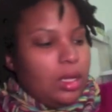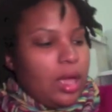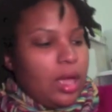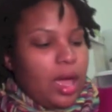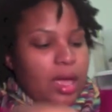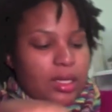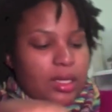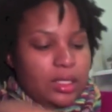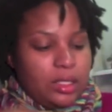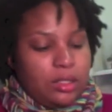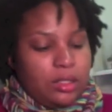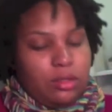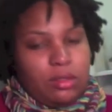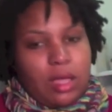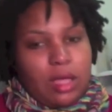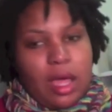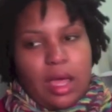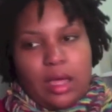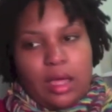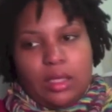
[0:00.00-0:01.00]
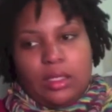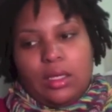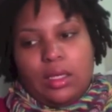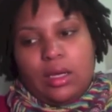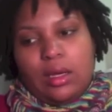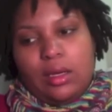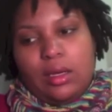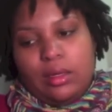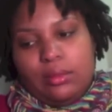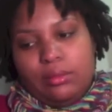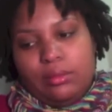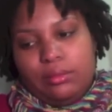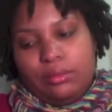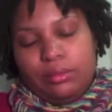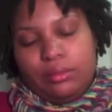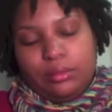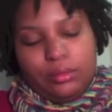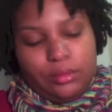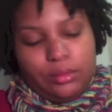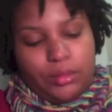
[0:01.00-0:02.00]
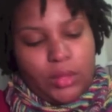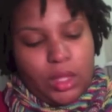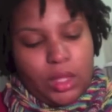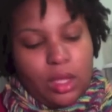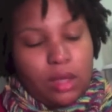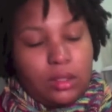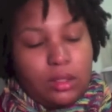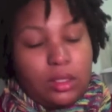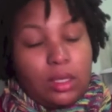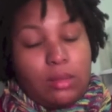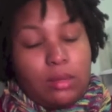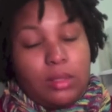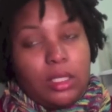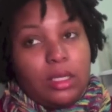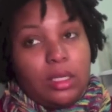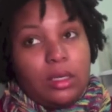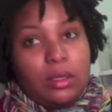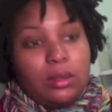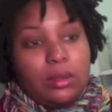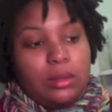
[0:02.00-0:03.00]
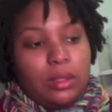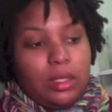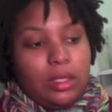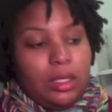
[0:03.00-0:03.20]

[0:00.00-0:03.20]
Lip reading: I did do that long time ago,